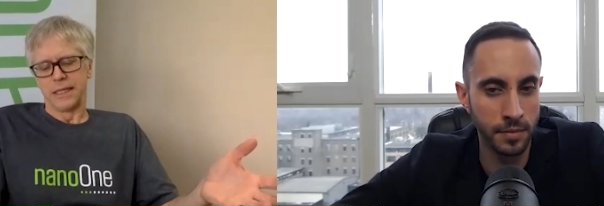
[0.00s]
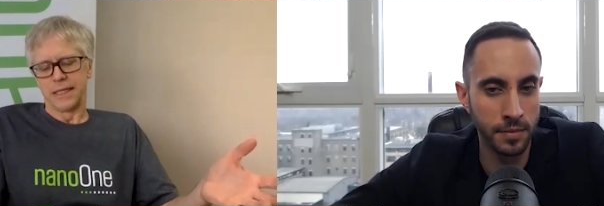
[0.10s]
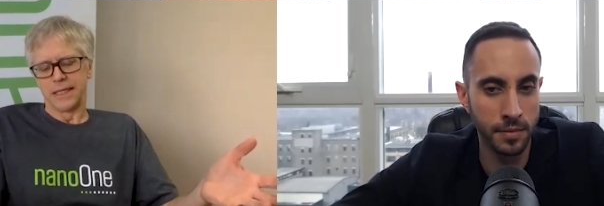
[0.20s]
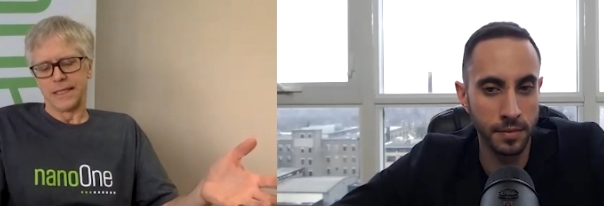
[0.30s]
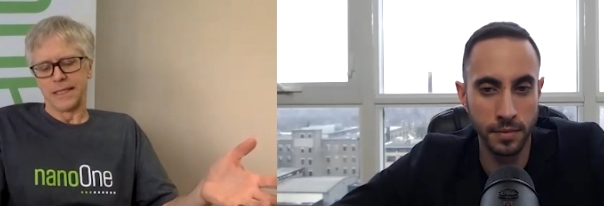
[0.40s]

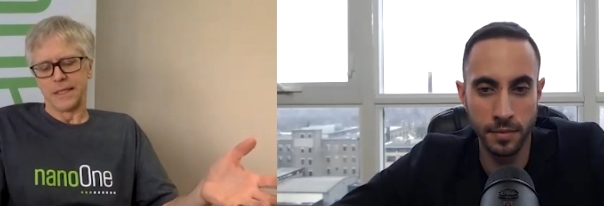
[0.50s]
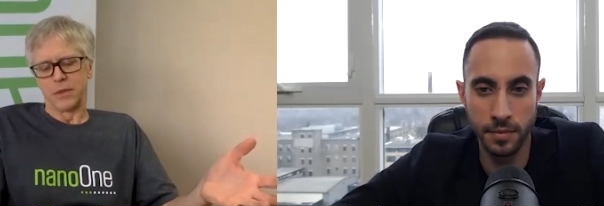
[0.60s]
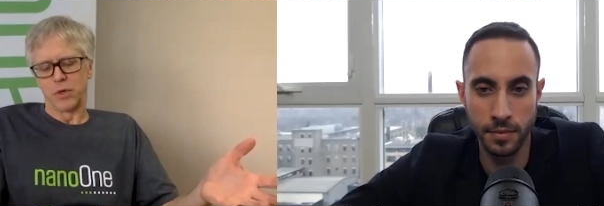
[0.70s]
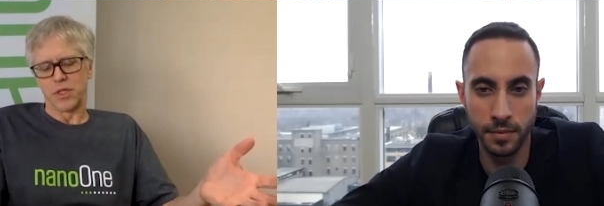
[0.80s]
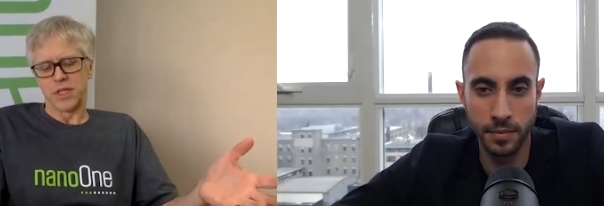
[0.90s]
Speaker 1: uh,
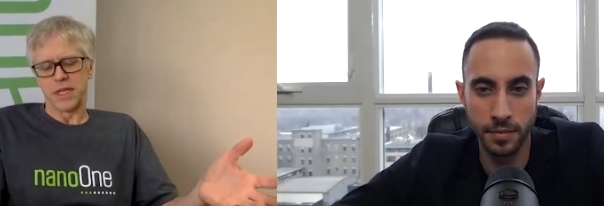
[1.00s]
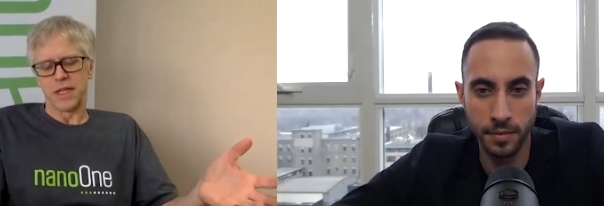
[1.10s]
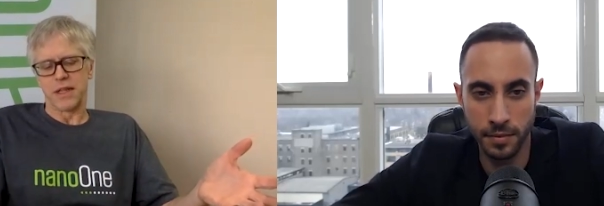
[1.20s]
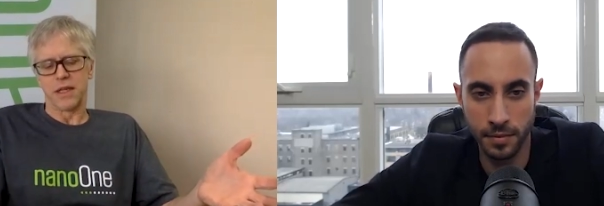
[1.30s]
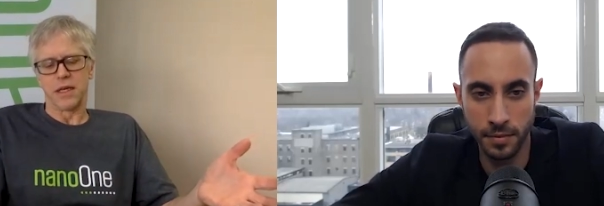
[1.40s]
we're
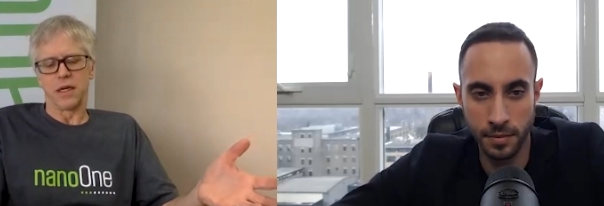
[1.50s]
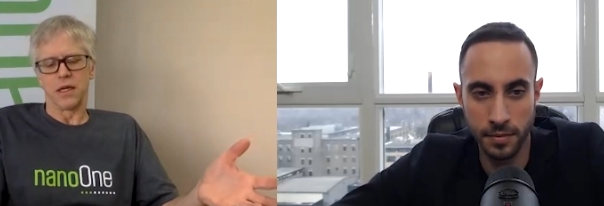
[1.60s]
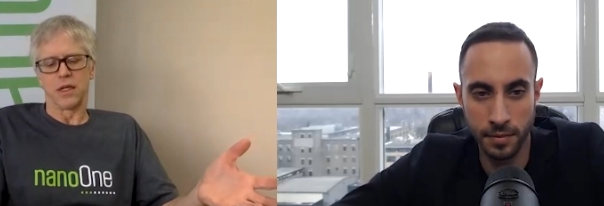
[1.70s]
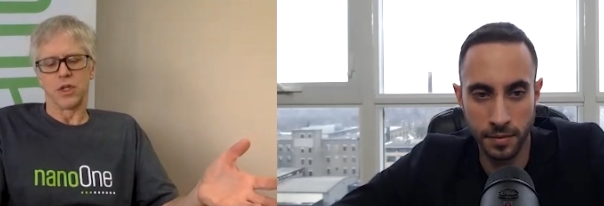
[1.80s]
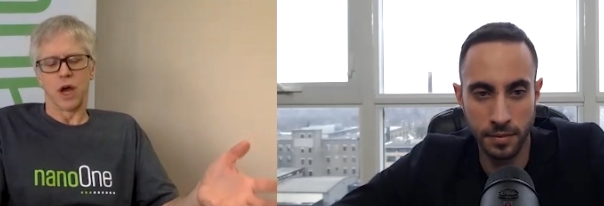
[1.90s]
seeing the uh,
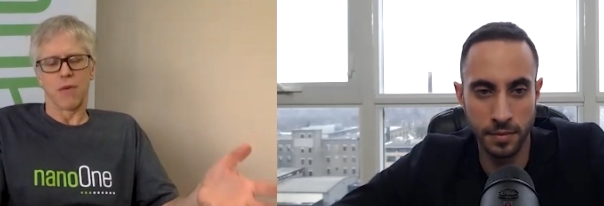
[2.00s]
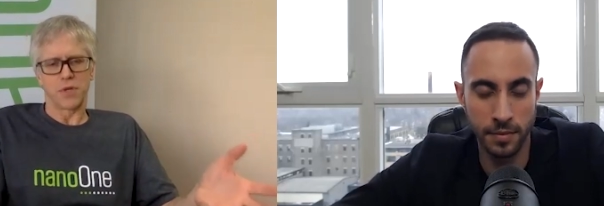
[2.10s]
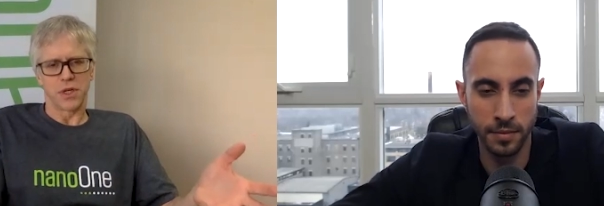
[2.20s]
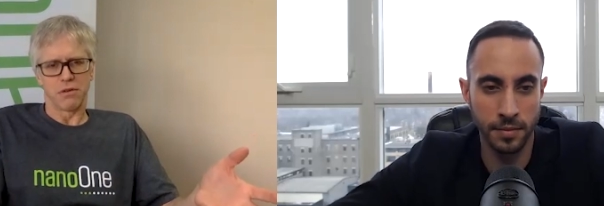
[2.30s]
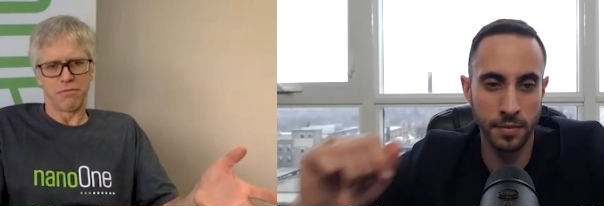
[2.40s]

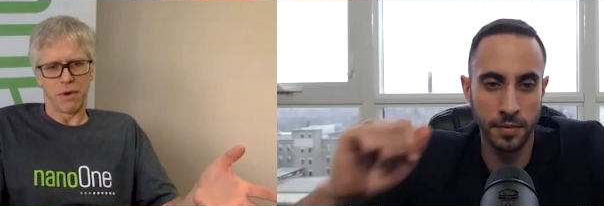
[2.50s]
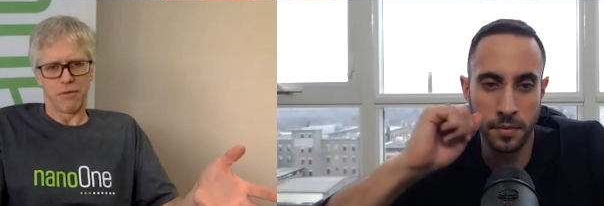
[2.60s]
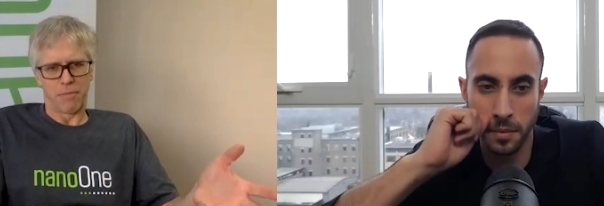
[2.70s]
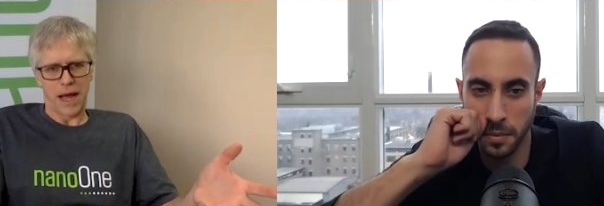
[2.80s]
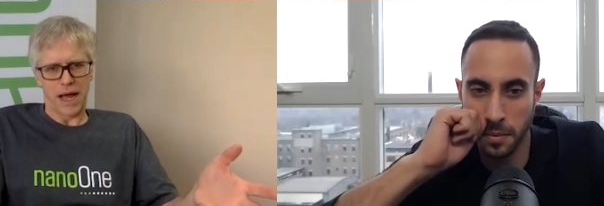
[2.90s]
adoption of,
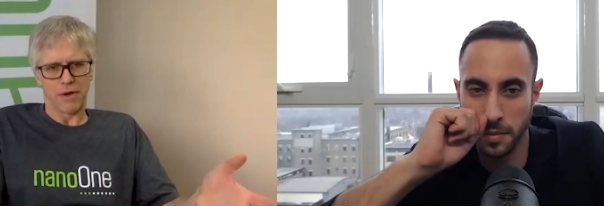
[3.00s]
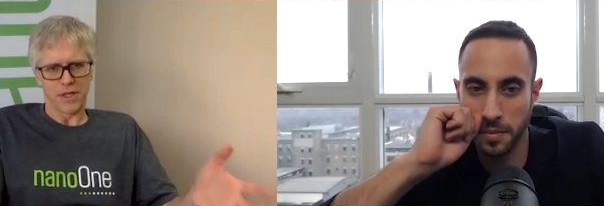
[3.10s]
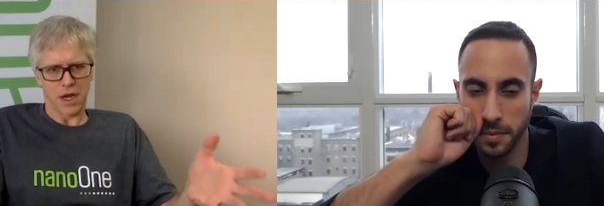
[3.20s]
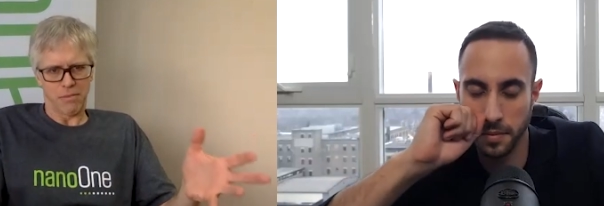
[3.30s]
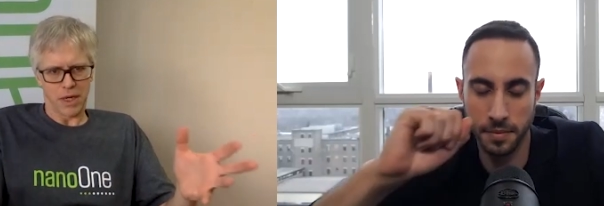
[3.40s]
of,
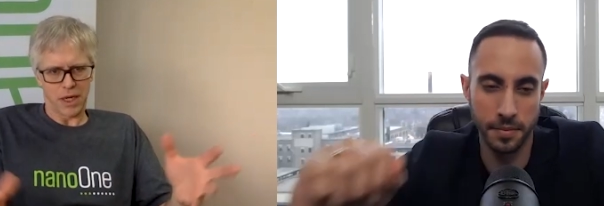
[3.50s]
batteries coming